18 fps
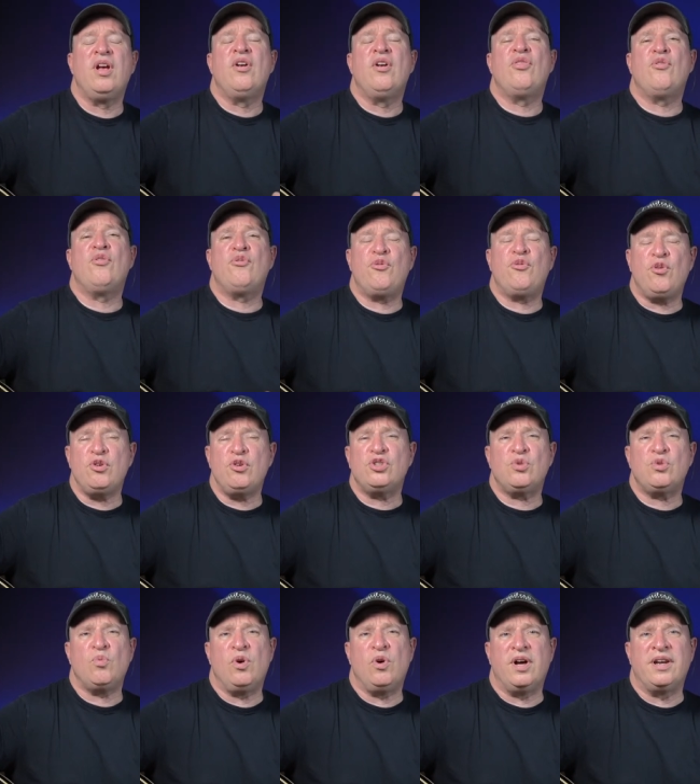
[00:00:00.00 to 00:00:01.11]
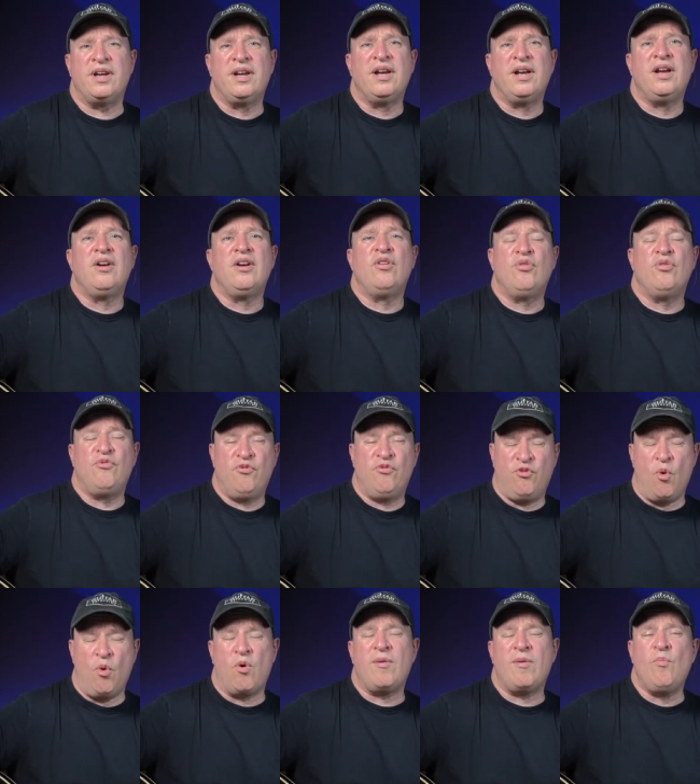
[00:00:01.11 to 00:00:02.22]
the first one,
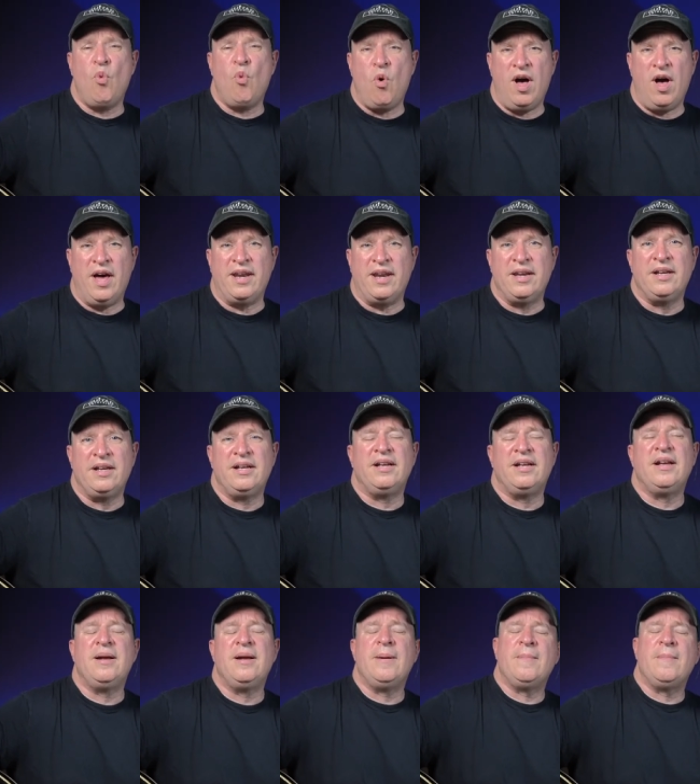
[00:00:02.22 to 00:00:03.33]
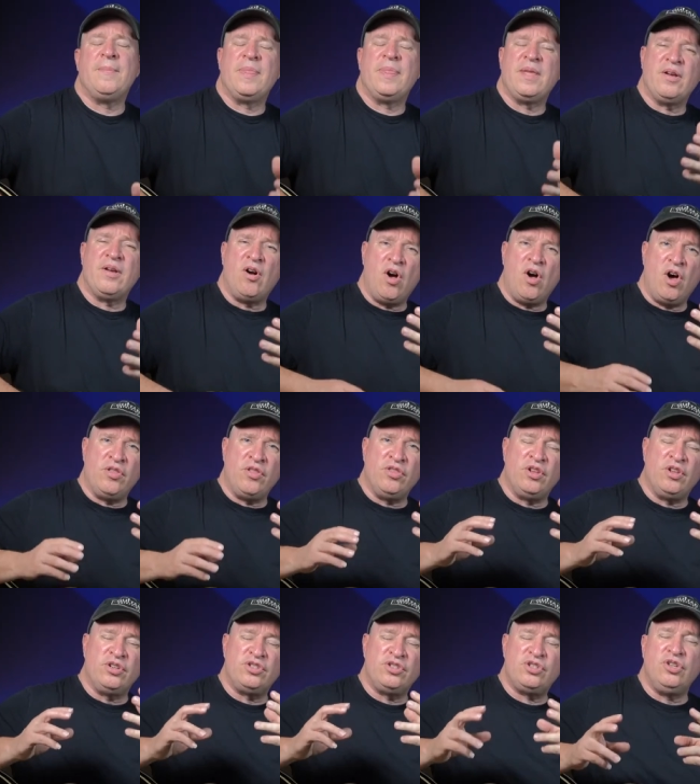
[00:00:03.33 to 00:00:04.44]
form one, on
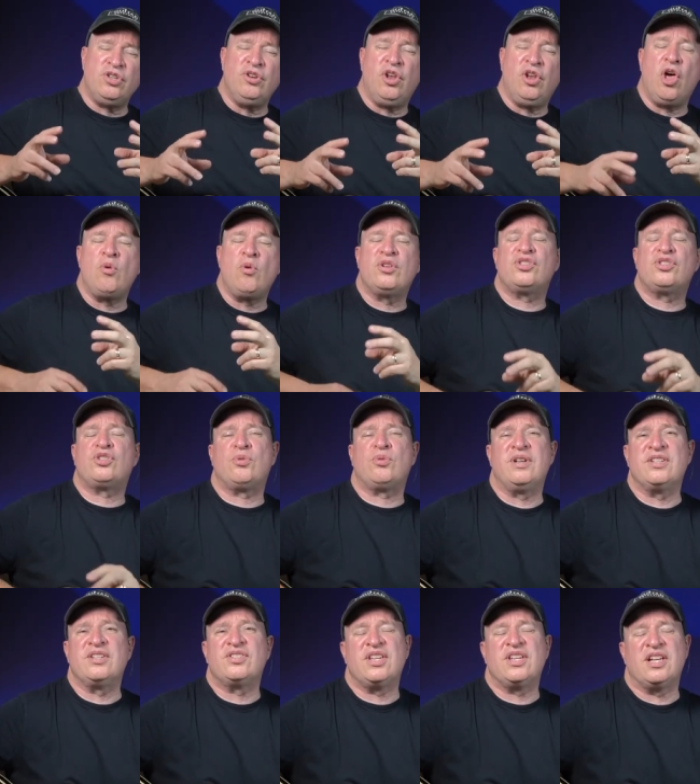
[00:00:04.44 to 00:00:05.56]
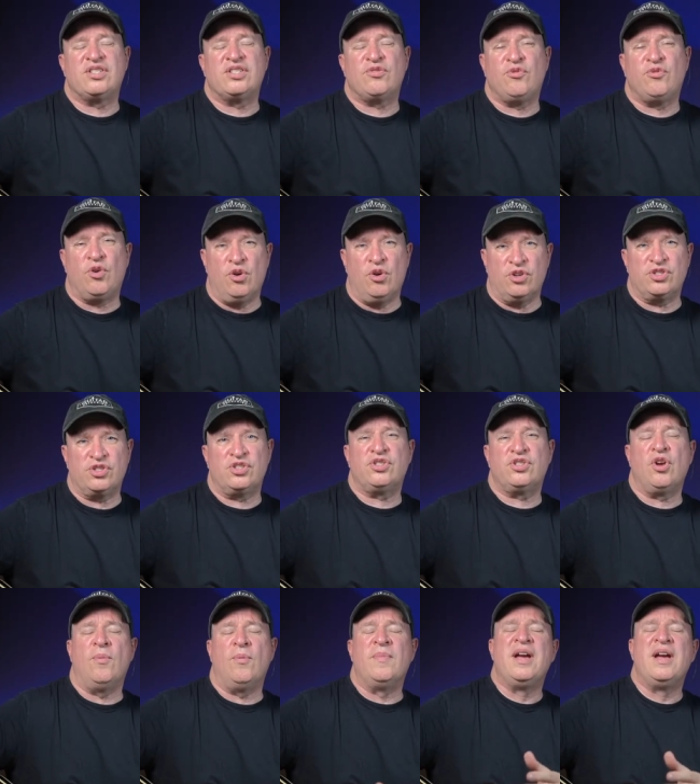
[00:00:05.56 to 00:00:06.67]
the lowest string sets first.
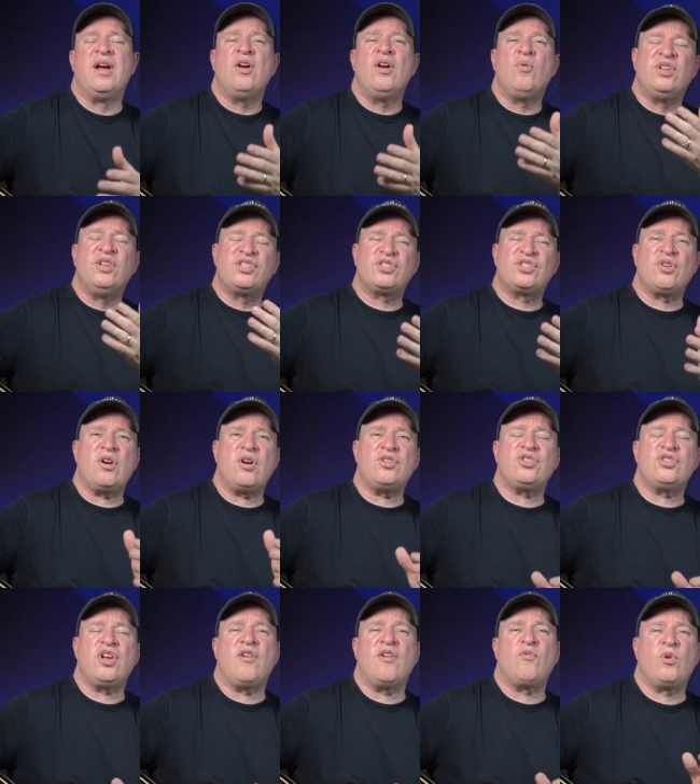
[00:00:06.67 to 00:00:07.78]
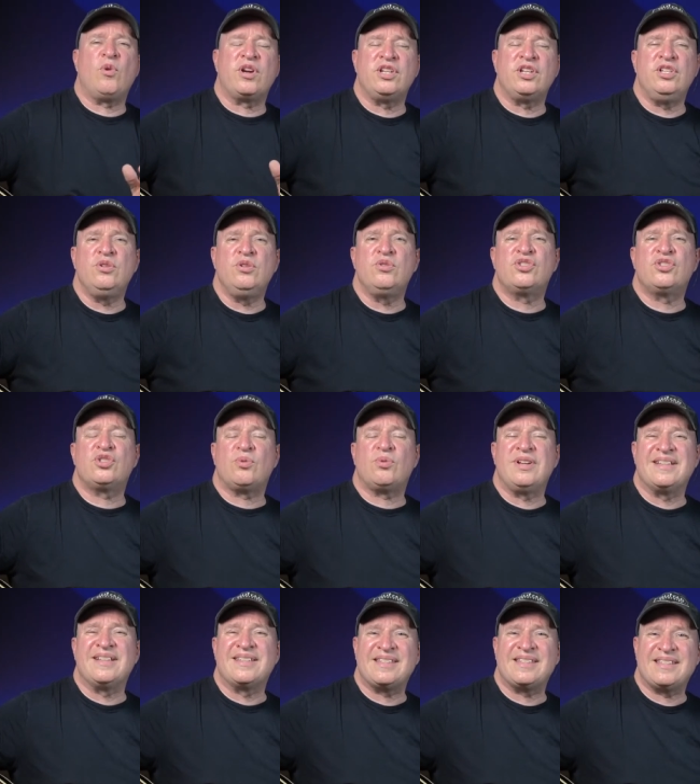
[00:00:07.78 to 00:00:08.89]
So it starts off, we're going to use string,
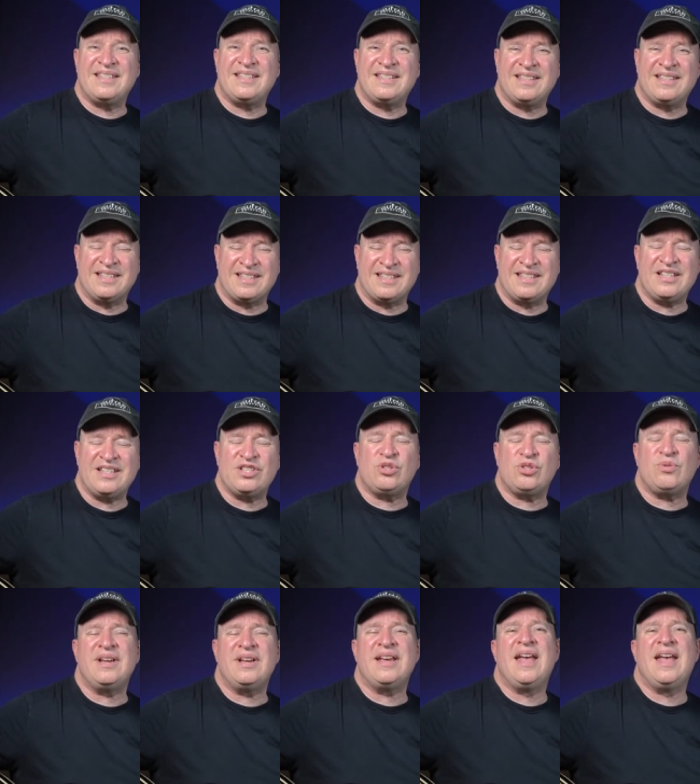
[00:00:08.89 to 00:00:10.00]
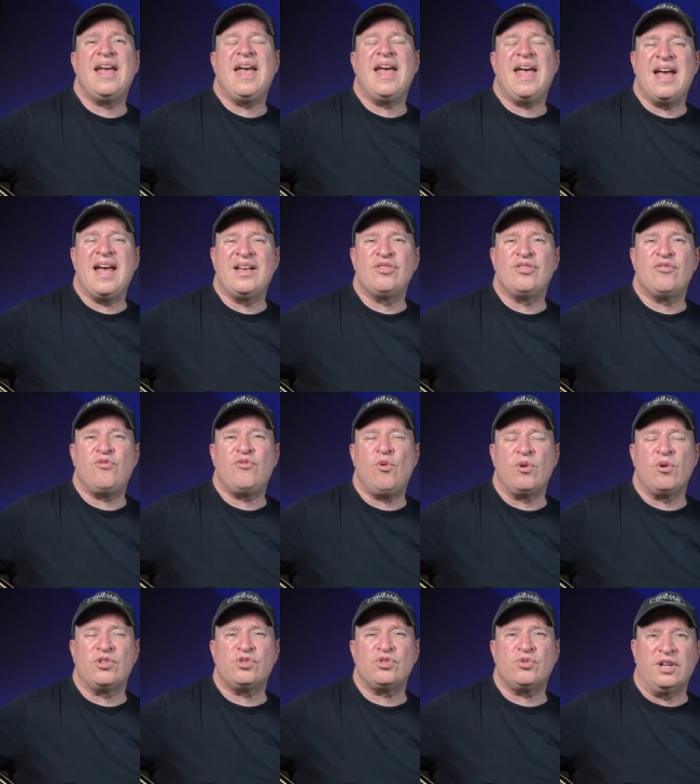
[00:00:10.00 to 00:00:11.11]
the sixth string and the
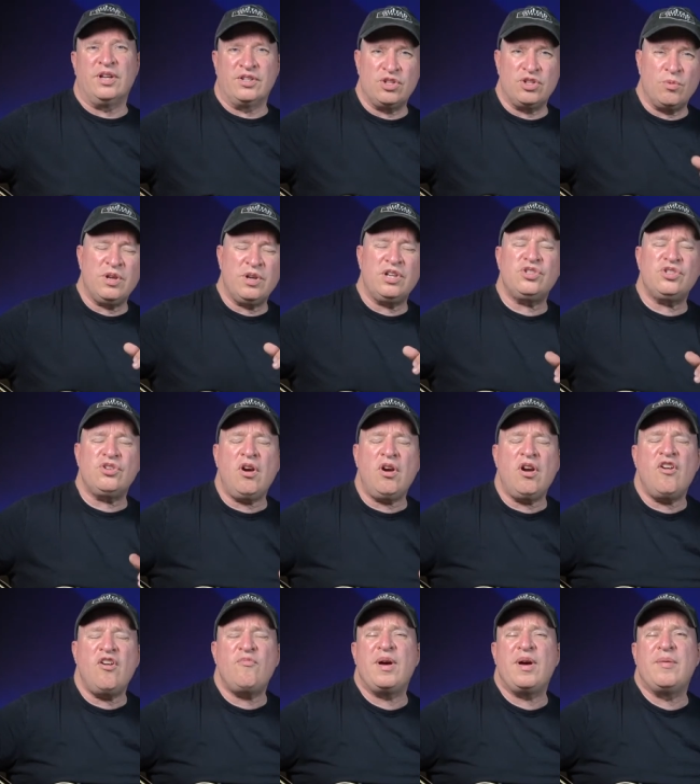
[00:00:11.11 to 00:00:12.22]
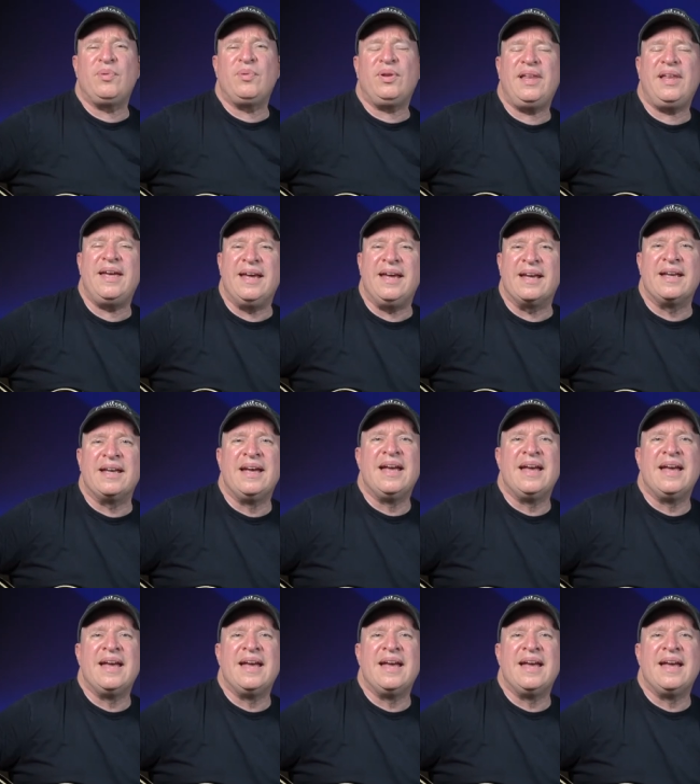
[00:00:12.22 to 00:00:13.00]
fourth string. So we're going to start off by playing